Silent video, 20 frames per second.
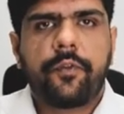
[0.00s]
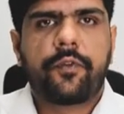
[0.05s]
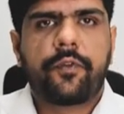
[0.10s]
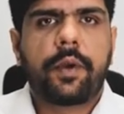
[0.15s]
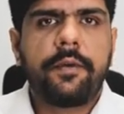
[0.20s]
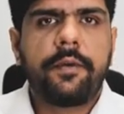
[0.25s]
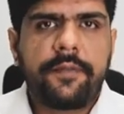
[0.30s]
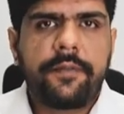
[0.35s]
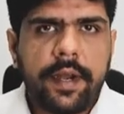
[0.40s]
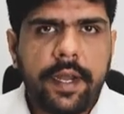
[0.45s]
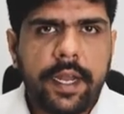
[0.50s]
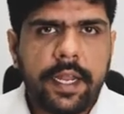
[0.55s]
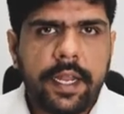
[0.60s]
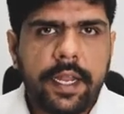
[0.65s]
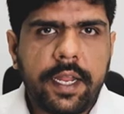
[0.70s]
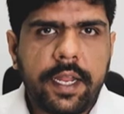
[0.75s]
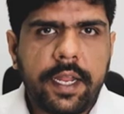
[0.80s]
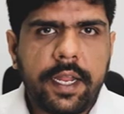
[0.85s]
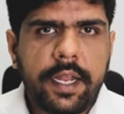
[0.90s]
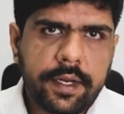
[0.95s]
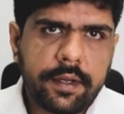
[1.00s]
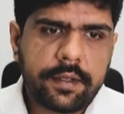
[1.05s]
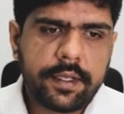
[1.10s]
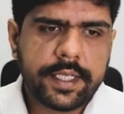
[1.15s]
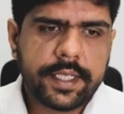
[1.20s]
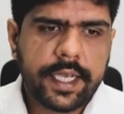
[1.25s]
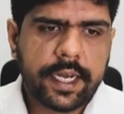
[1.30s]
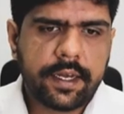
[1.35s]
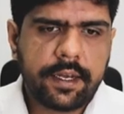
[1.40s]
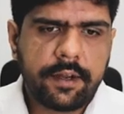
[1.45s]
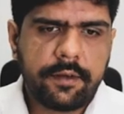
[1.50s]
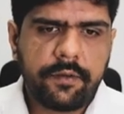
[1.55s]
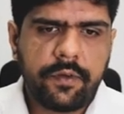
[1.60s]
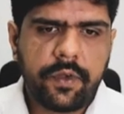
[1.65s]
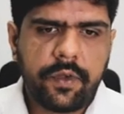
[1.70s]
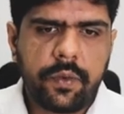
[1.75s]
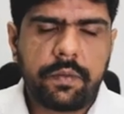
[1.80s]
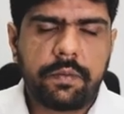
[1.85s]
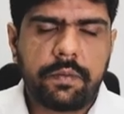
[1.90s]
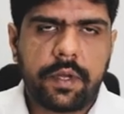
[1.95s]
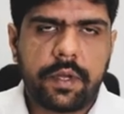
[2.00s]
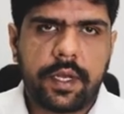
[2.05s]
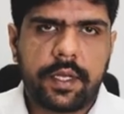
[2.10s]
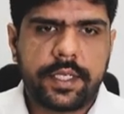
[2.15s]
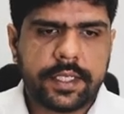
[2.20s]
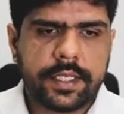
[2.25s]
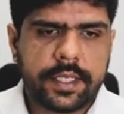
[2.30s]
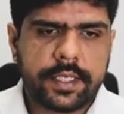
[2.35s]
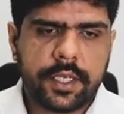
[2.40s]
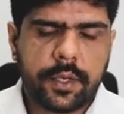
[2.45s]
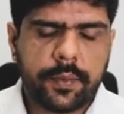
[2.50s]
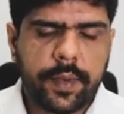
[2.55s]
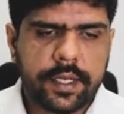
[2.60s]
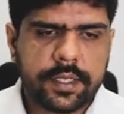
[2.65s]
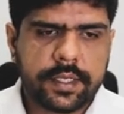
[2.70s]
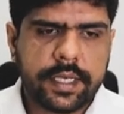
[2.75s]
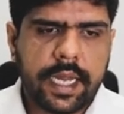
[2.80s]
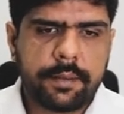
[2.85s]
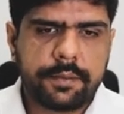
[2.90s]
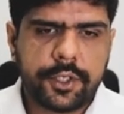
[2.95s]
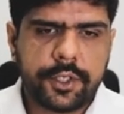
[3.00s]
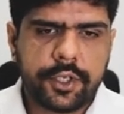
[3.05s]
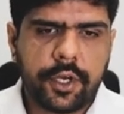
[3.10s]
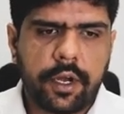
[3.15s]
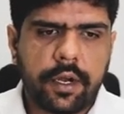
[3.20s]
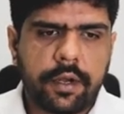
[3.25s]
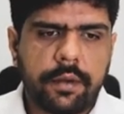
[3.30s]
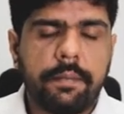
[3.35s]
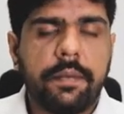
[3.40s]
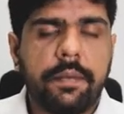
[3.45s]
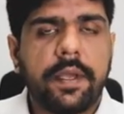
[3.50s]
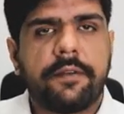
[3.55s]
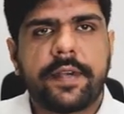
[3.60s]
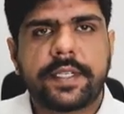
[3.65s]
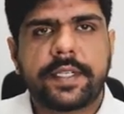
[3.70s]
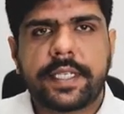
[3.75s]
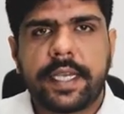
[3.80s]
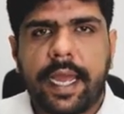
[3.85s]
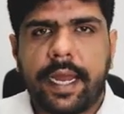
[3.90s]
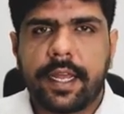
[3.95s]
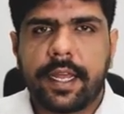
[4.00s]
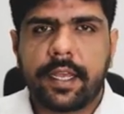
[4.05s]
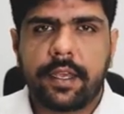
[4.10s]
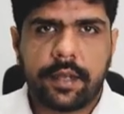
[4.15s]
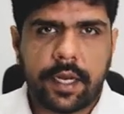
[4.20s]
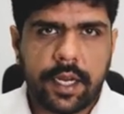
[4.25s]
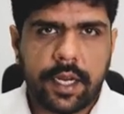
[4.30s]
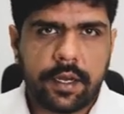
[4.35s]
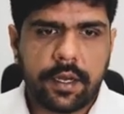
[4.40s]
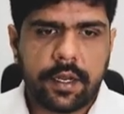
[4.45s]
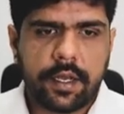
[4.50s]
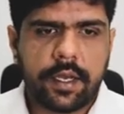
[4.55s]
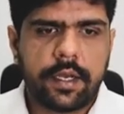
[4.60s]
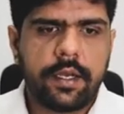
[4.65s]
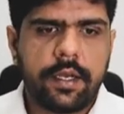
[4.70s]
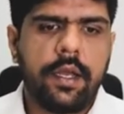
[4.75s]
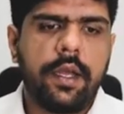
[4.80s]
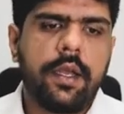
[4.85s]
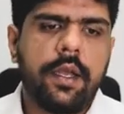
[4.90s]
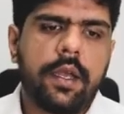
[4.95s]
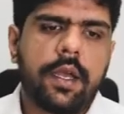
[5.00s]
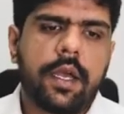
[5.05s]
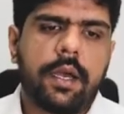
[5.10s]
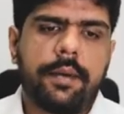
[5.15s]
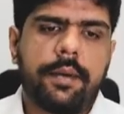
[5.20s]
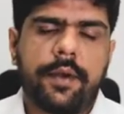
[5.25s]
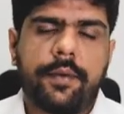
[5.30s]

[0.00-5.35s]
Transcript: from a funding perspective in the sector view, uh, this is a quick snapshot. BFSI had a great year, about